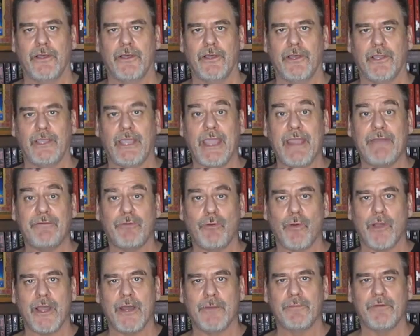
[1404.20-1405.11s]
Okay,
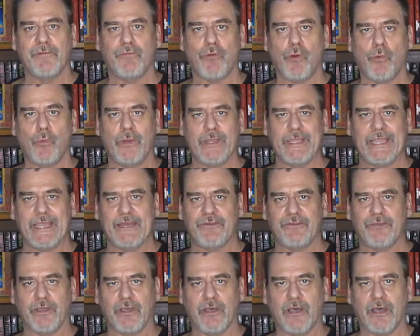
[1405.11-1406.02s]
everyone, before we get
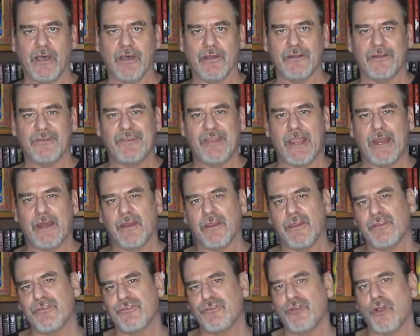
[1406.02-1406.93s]
to our
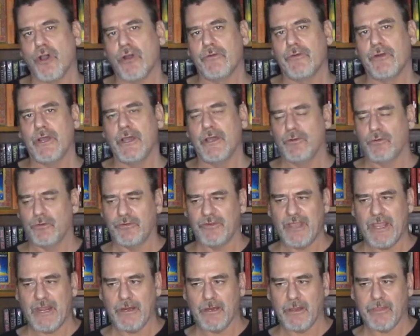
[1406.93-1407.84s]
10th genre or
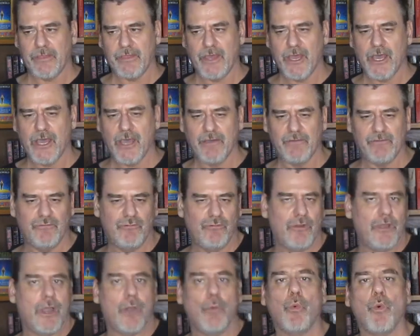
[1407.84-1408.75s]
10th
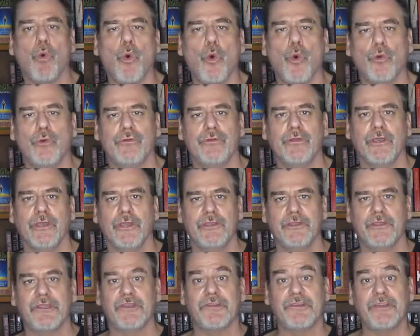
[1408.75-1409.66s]
award,
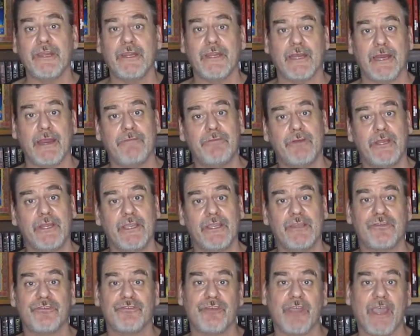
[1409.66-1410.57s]
you can see that everything
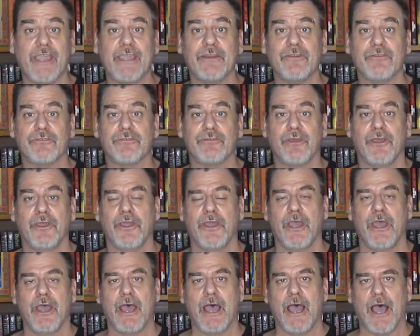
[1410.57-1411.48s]
has changed.
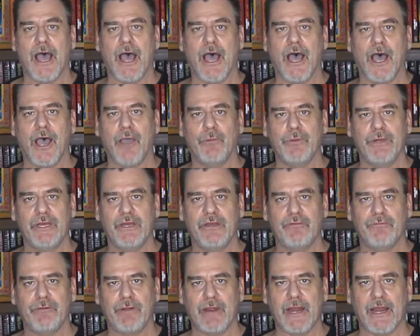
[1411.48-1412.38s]
We
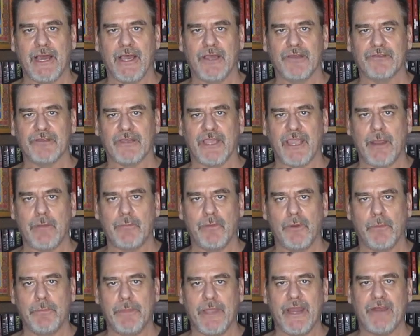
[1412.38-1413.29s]
didn't realize the
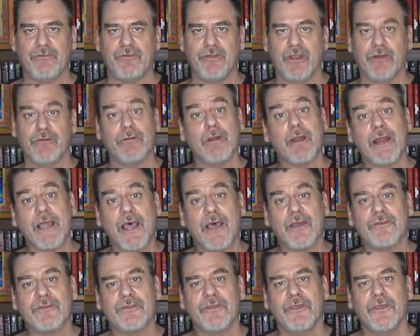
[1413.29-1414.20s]
camera battery had run
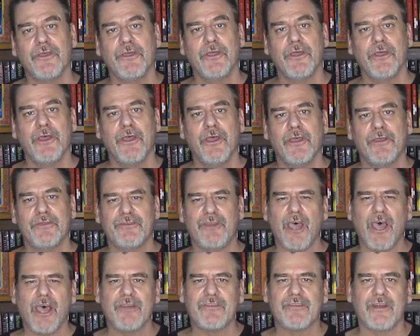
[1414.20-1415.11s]
out,
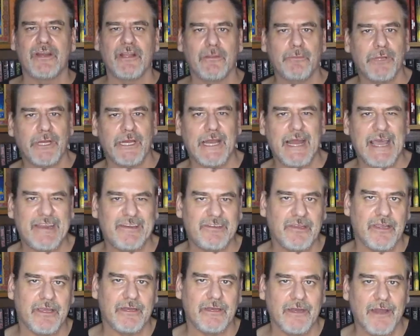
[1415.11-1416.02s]
so it's a little bit late
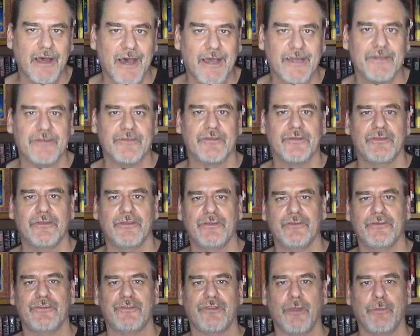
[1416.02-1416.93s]
at night.
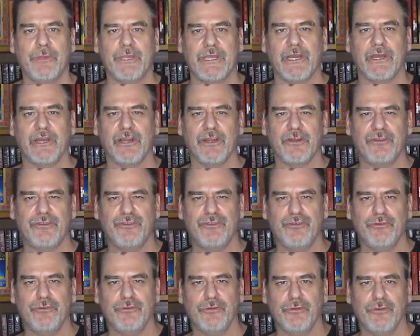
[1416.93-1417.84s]
So we're going to
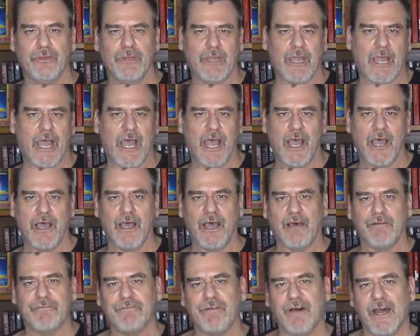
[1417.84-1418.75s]
do
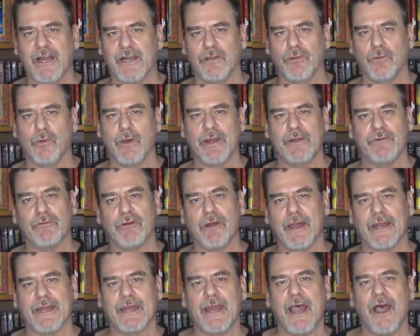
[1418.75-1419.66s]
our final one
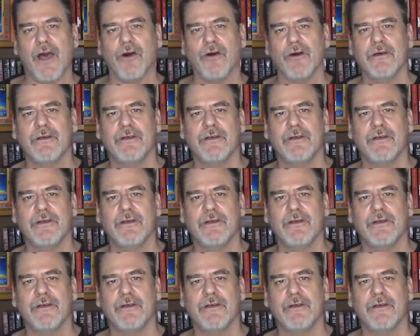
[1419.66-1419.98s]
right now.